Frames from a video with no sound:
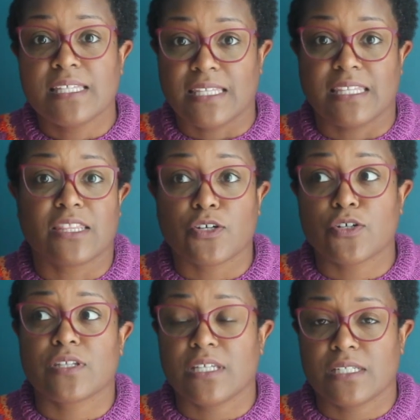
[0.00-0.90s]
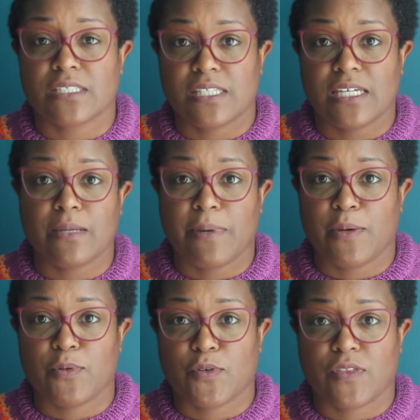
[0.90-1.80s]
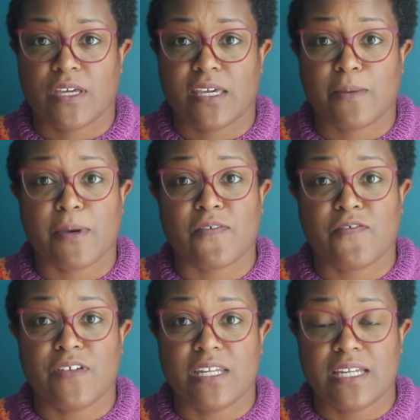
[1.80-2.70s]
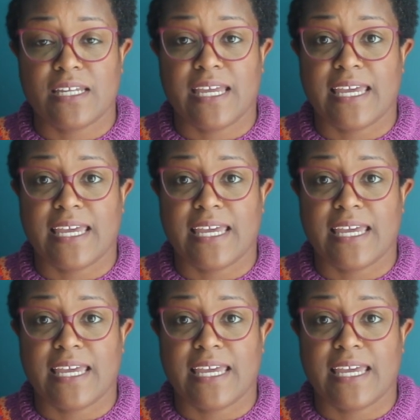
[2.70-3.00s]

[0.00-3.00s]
the third thing to think about when you're thinking about fitting